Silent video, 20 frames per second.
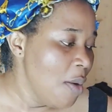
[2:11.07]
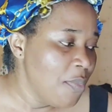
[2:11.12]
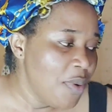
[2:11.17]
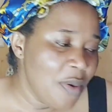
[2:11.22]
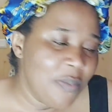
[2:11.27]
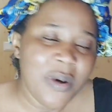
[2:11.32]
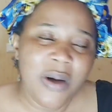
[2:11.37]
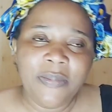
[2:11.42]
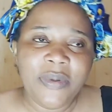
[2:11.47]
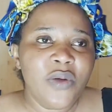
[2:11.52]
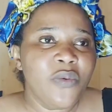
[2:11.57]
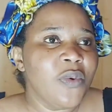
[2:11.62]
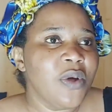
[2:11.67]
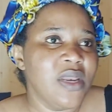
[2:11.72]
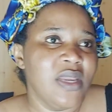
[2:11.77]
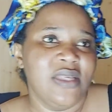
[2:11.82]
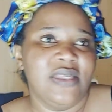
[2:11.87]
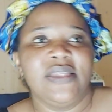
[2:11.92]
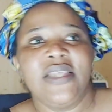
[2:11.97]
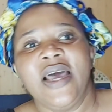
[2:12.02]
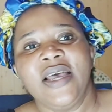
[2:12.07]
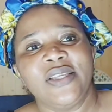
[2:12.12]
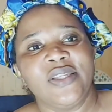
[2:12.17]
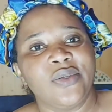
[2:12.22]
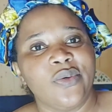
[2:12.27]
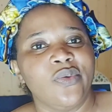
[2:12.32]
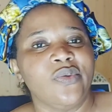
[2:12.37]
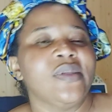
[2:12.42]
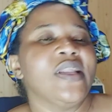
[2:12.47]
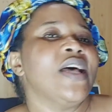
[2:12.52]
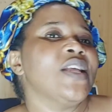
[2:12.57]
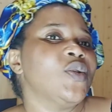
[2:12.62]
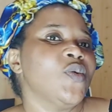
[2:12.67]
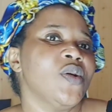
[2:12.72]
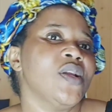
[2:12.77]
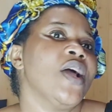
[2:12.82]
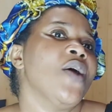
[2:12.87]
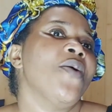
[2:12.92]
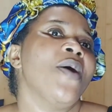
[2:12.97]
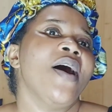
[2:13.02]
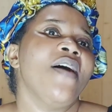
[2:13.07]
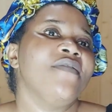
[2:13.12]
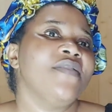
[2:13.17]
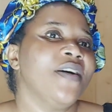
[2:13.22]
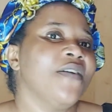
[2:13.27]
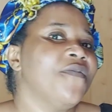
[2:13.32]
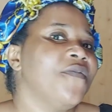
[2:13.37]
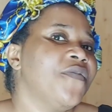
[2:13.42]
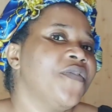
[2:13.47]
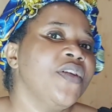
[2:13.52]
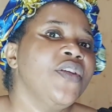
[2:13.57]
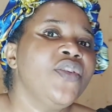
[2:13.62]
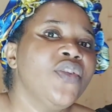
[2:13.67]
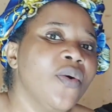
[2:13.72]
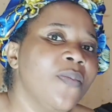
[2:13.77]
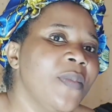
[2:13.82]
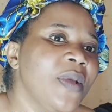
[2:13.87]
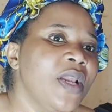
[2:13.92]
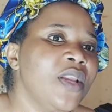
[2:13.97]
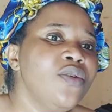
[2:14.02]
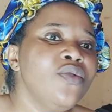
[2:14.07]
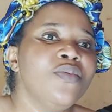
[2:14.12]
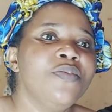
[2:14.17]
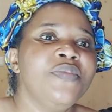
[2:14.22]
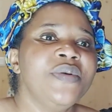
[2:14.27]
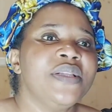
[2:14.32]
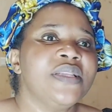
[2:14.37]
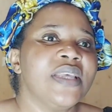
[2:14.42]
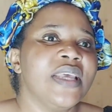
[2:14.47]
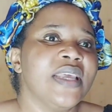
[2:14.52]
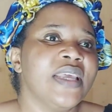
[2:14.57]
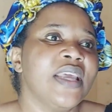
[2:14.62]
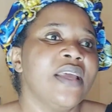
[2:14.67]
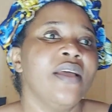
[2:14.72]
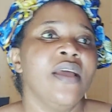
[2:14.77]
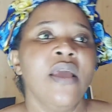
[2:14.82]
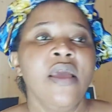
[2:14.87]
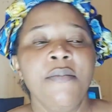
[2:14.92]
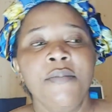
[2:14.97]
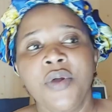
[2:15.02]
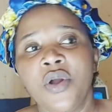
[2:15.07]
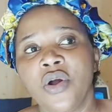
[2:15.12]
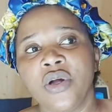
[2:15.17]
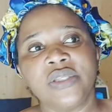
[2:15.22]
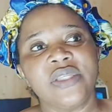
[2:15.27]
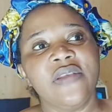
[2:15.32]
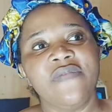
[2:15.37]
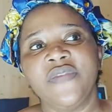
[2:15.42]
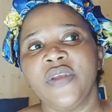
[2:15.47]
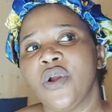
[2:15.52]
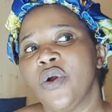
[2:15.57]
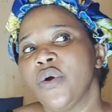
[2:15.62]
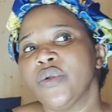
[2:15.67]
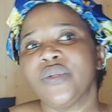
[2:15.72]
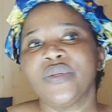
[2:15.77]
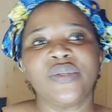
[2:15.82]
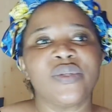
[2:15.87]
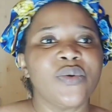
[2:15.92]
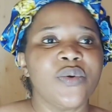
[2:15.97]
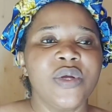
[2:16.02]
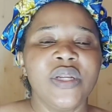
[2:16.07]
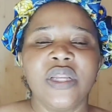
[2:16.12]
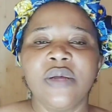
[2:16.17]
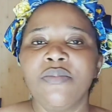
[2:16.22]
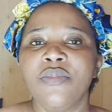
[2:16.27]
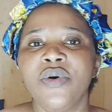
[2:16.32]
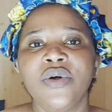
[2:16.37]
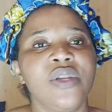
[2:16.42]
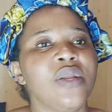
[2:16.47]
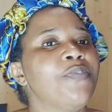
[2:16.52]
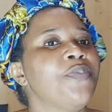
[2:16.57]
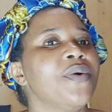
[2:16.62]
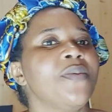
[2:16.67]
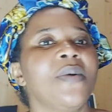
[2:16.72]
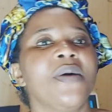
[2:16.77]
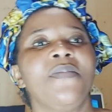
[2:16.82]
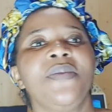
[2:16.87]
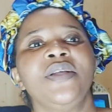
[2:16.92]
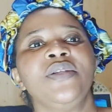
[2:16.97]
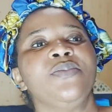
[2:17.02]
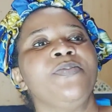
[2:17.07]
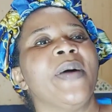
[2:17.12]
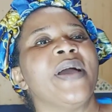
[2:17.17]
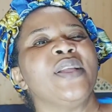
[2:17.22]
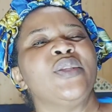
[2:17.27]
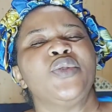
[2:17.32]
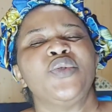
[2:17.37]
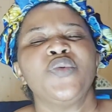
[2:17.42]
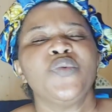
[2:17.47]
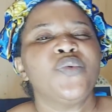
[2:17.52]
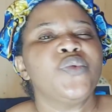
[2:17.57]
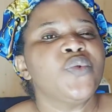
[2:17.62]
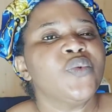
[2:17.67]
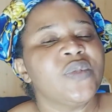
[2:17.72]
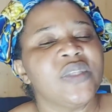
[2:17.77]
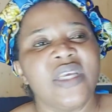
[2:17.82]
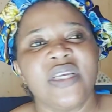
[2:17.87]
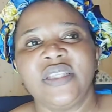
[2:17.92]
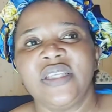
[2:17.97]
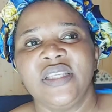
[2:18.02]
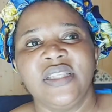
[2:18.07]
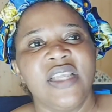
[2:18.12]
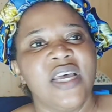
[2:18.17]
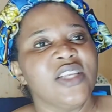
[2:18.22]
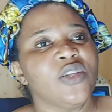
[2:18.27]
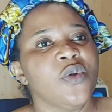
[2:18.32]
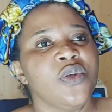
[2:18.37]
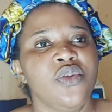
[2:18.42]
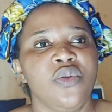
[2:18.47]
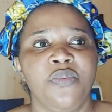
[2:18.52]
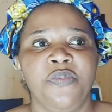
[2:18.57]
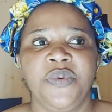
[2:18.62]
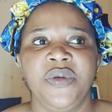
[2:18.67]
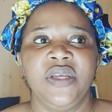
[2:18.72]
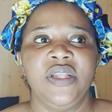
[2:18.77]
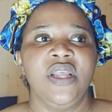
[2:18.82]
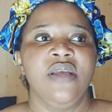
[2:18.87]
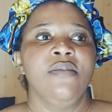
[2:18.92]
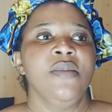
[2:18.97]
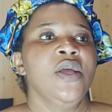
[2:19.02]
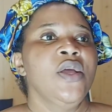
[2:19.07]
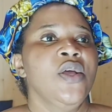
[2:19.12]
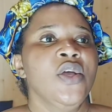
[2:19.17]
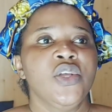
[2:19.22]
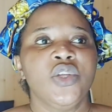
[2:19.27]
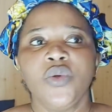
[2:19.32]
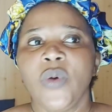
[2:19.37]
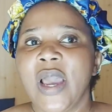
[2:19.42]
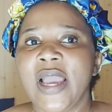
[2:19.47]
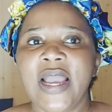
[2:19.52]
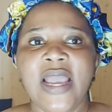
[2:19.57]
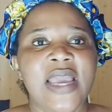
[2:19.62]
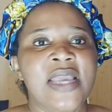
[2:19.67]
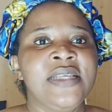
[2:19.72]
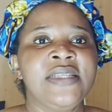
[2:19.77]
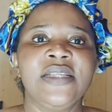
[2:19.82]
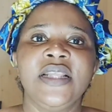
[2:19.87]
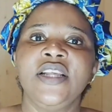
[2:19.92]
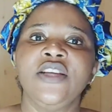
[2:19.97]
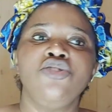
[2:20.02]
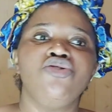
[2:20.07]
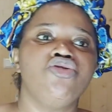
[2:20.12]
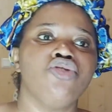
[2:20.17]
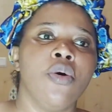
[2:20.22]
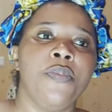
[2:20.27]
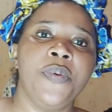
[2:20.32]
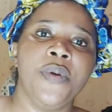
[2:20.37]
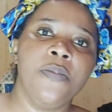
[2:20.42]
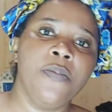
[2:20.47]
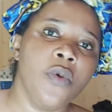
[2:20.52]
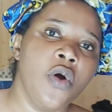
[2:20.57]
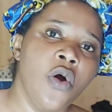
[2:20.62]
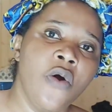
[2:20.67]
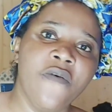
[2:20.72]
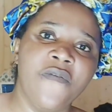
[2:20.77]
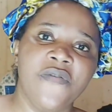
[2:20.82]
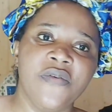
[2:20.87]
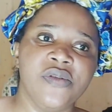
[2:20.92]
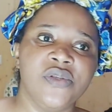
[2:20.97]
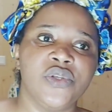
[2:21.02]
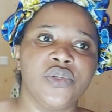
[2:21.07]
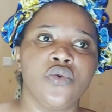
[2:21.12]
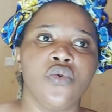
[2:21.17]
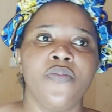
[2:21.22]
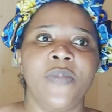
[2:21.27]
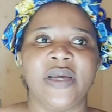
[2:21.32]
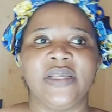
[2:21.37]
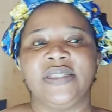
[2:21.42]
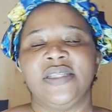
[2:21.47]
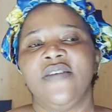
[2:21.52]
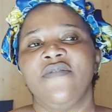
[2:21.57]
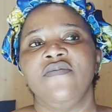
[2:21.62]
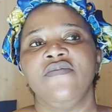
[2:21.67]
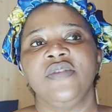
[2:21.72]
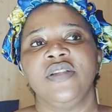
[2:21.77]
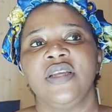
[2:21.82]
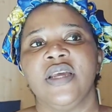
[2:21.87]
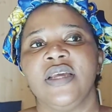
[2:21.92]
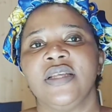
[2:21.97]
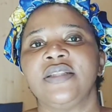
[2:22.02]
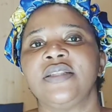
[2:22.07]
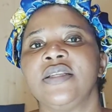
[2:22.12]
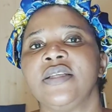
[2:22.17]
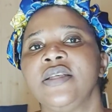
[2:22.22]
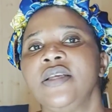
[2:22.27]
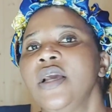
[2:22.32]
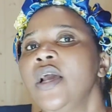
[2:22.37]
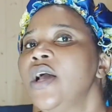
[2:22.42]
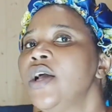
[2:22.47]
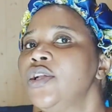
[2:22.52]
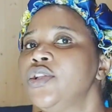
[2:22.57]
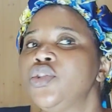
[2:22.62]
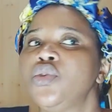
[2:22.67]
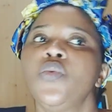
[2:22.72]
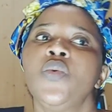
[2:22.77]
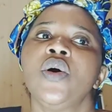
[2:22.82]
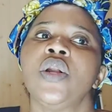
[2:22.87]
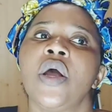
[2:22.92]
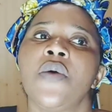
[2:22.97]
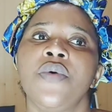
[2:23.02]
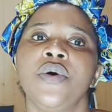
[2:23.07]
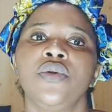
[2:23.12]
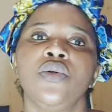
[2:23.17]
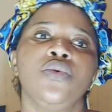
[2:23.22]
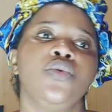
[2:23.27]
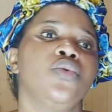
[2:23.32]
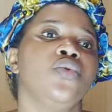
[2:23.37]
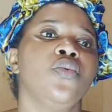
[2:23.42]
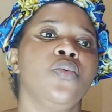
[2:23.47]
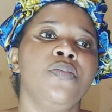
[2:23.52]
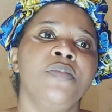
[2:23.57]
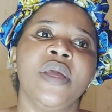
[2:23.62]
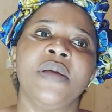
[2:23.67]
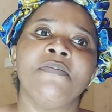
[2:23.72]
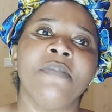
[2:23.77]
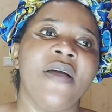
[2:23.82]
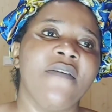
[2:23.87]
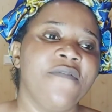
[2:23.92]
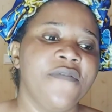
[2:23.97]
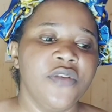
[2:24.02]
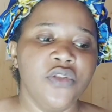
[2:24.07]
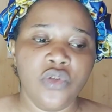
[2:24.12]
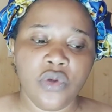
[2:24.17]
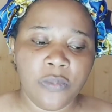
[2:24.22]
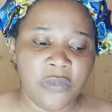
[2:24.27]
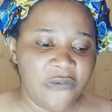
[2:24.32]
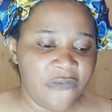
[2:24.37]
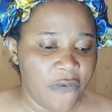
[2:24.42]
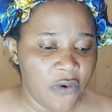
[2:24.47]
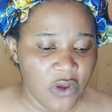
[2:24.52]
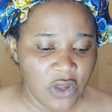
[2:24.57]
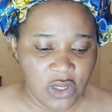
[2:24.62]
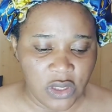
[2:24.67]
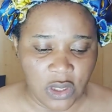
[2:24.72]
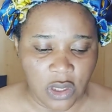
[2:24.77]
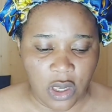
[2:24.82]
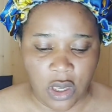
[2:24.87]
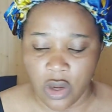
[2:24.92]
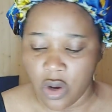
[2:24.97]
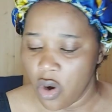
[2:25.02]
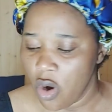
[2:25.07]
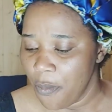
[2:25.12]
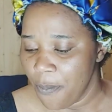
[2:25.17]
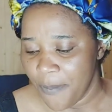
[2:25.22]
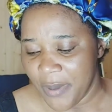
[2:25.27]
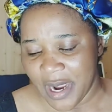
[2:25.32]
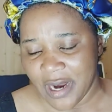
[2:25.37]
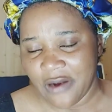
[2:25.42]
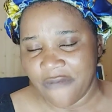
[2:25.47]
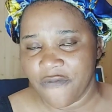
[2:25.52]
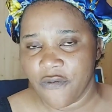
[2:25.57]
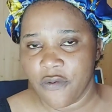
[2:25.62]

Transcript: probably when it starts school, that's when I'll have that freedom a little bit again. Because if they go to school in the morning, probably by 2:30, that's when you pick them. So I can easily drop him off in school by 7:30, do what I want to do, make my video before he come back